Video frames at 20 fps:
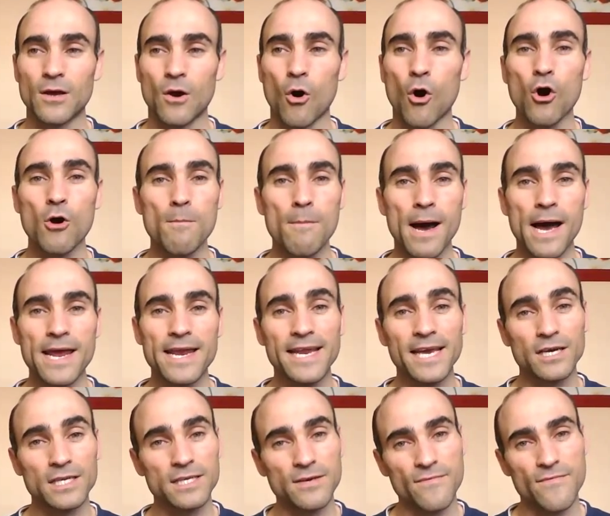all my
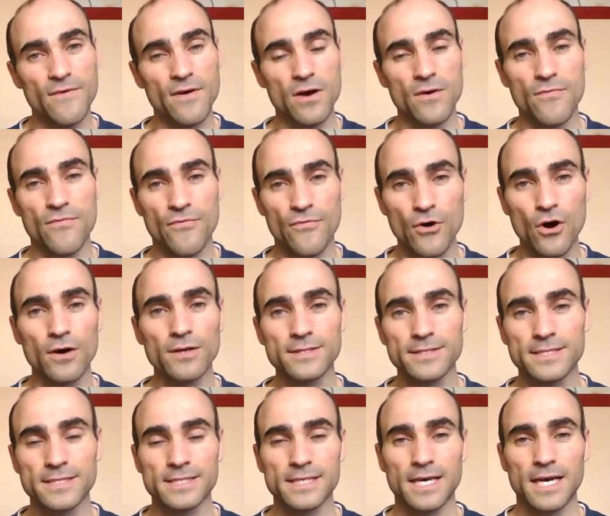negative
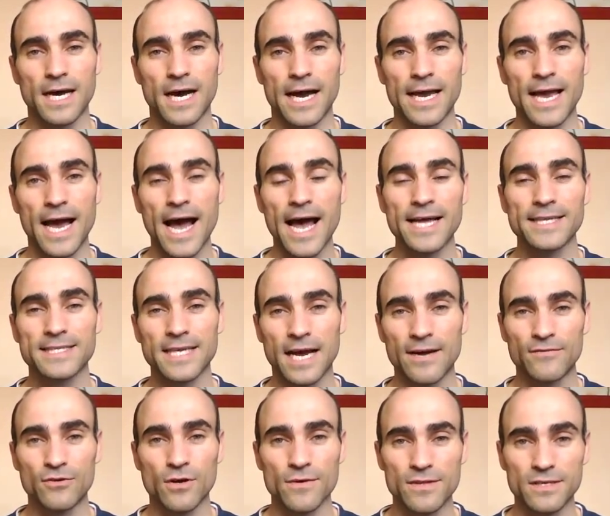thoughts I had
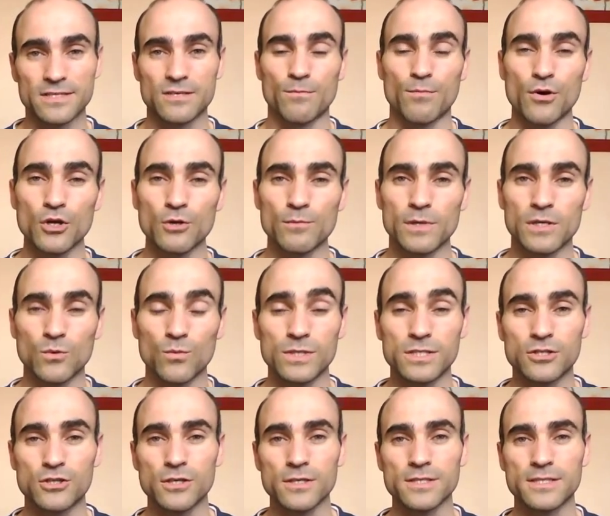after this appointment
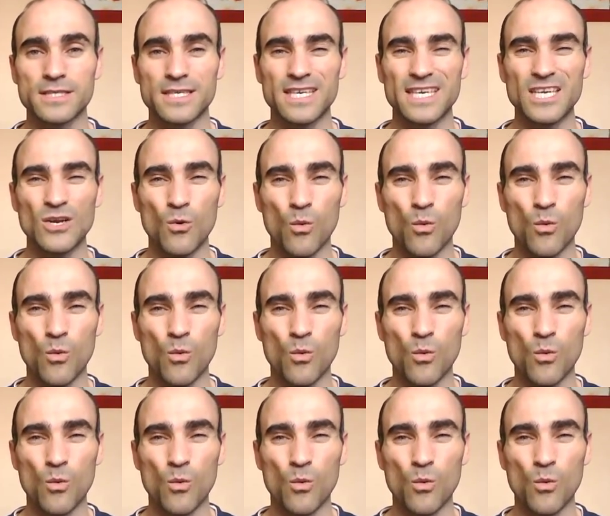was just, in